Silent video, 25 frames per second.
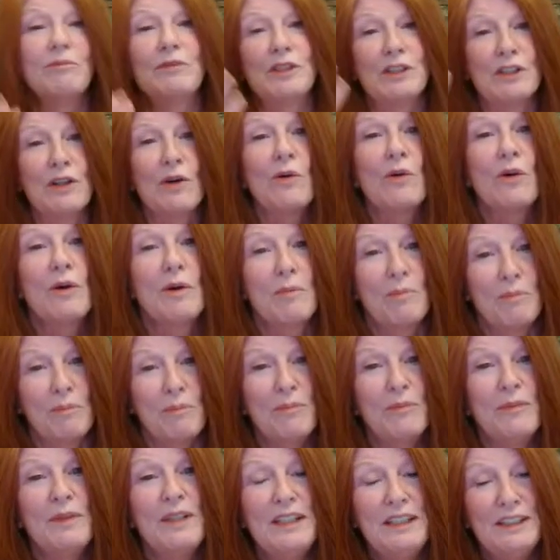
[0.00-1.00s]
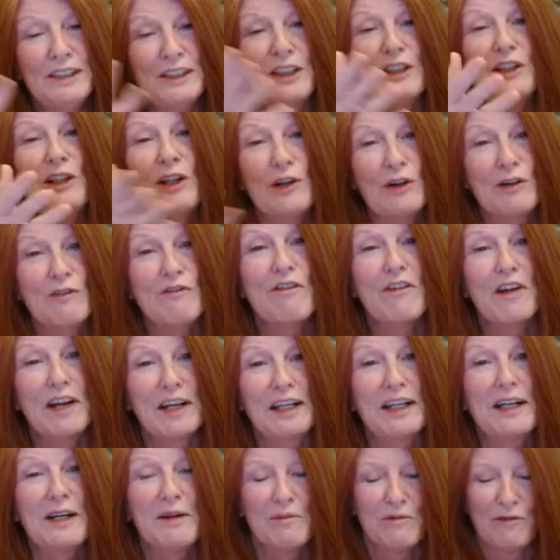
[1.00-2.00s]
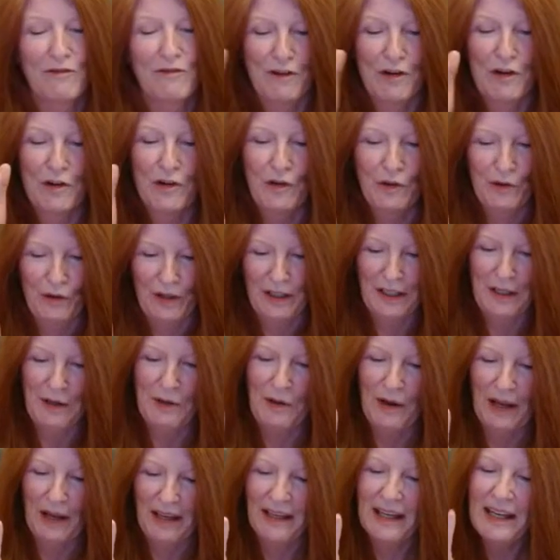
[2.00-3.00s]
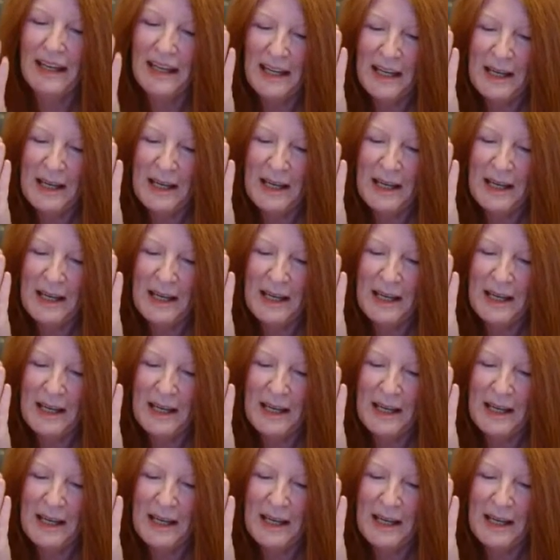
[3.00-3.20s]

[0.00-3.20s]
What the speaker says: So he's clarifying it further anyway.